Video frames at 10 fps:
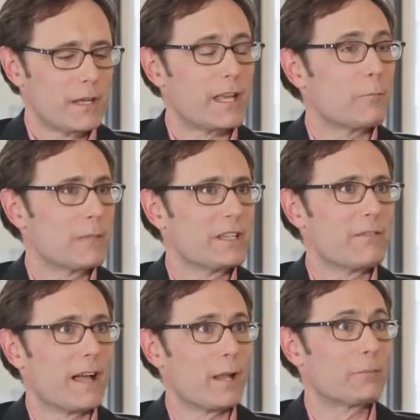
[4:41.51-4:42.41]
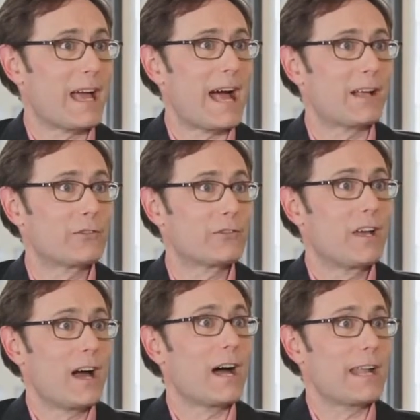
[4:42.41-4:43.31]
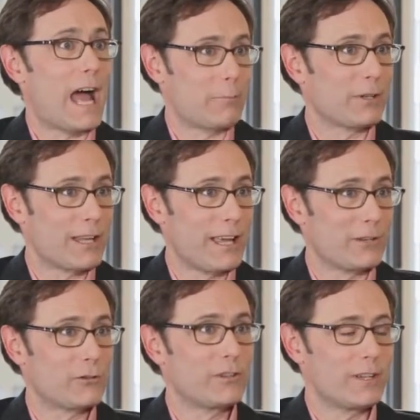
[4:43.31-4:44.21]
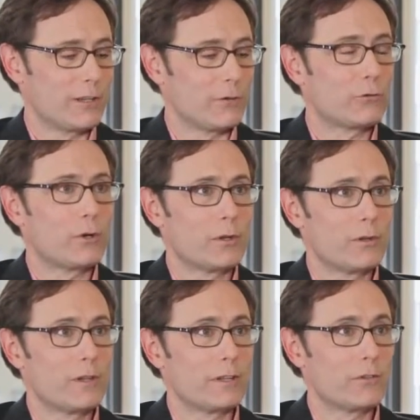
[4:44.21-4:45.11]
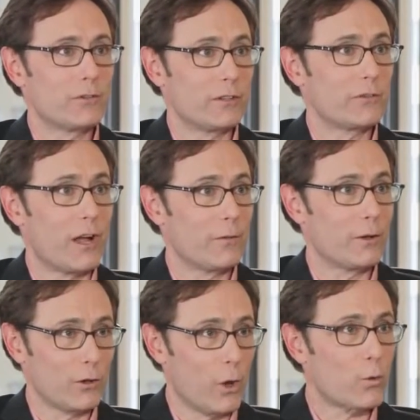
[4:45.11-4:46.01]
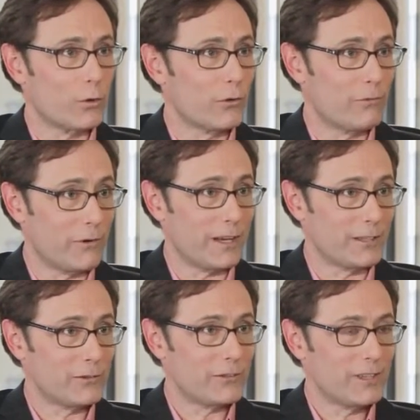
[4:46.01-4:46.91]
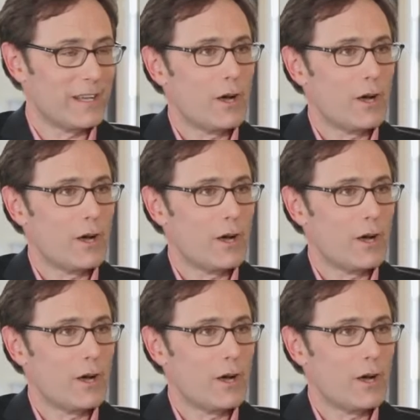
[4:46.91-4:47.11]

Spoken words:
can be developed as an application that sits on the local device,